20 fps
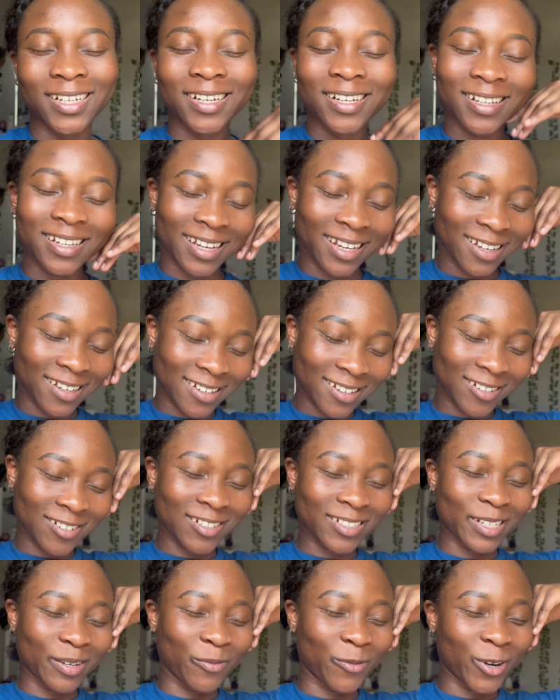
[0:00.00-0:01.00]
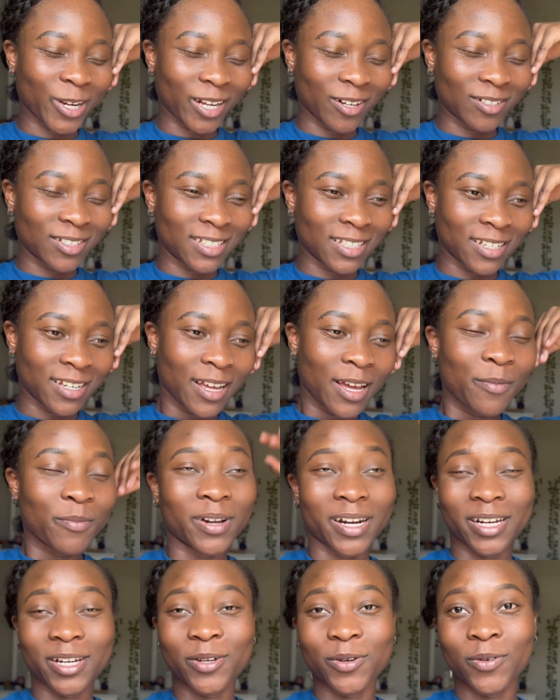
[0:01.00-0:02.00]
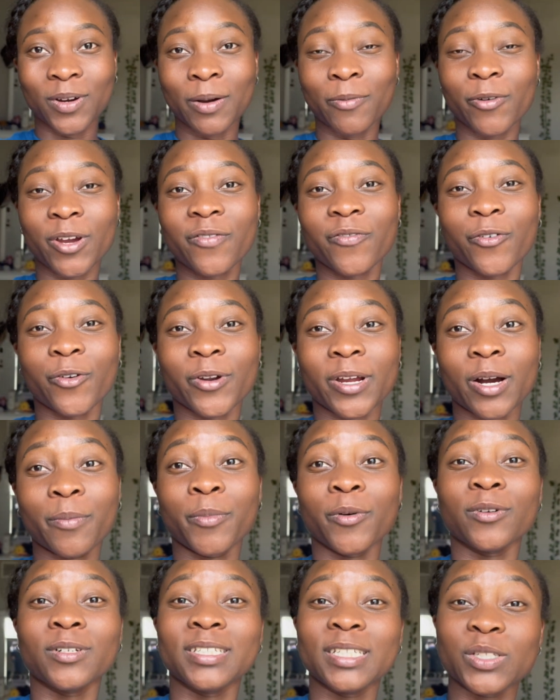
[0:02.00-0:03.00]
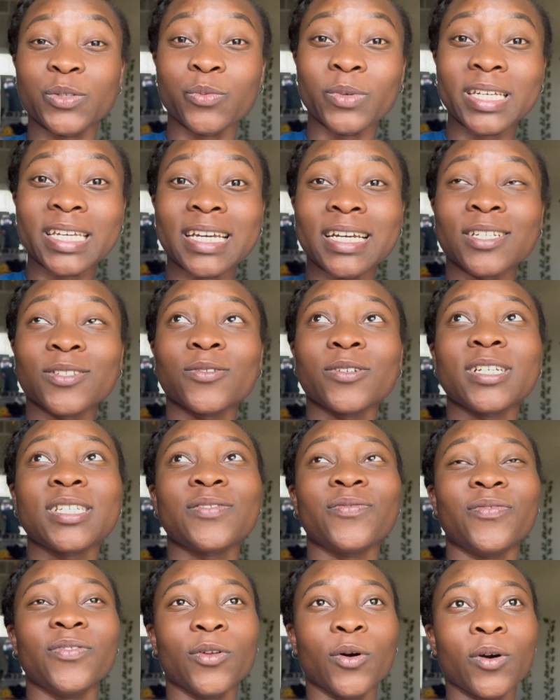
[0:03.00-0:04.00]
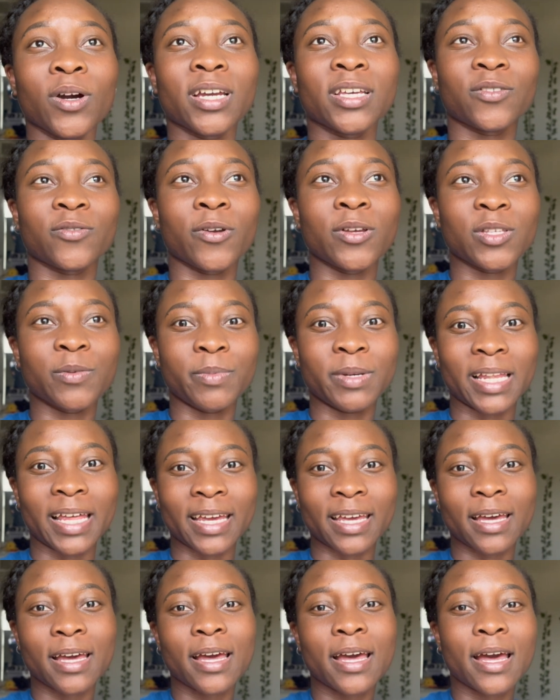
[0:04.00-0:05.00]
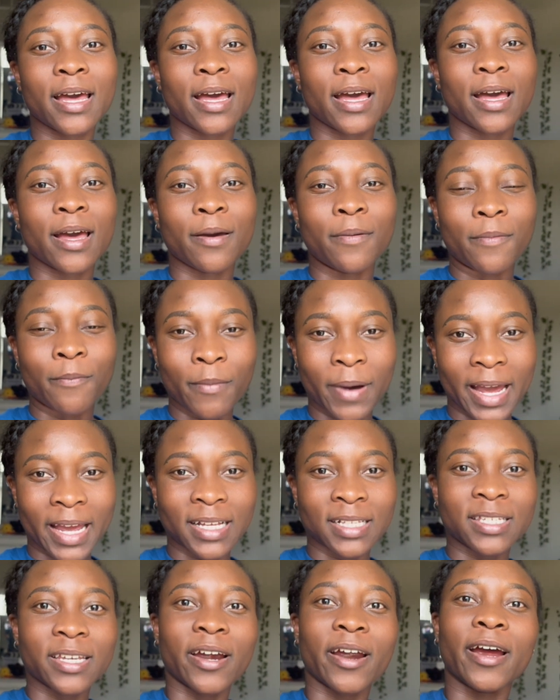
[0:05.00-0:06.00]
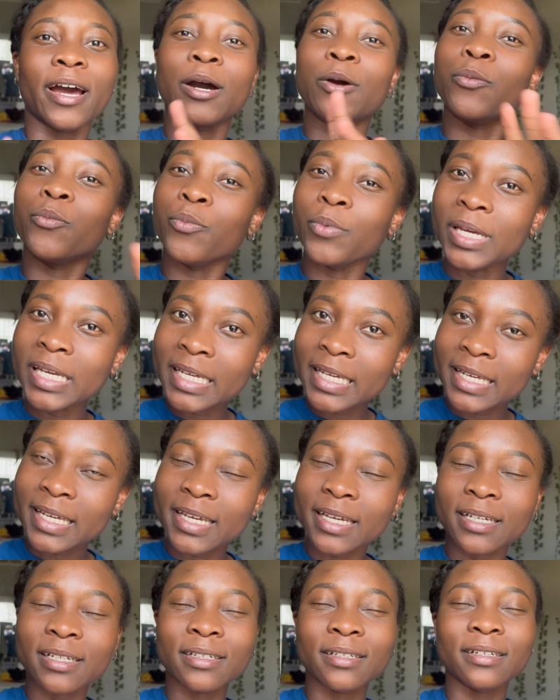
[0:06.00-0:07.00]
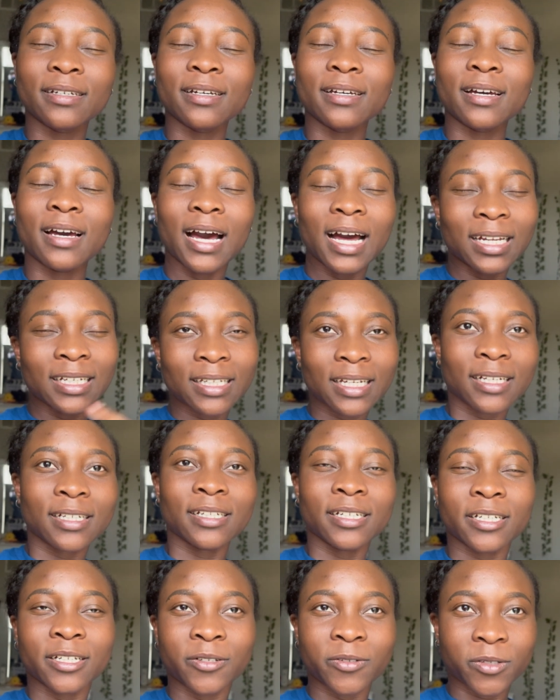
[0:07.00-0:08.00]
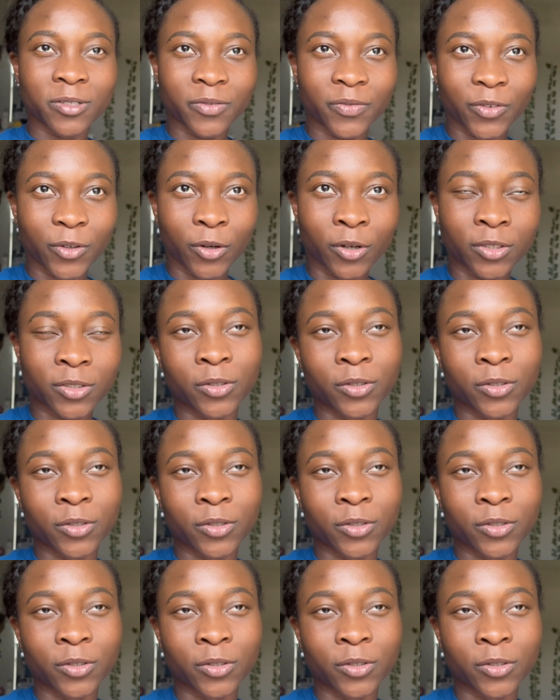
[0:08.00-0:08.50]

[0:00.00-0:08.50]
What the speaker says: Like, because I'm royalty. But anywho, I'm going for a royal ball this weekend. So, this vlog is going to be like my entire week. And then leading into the vlog.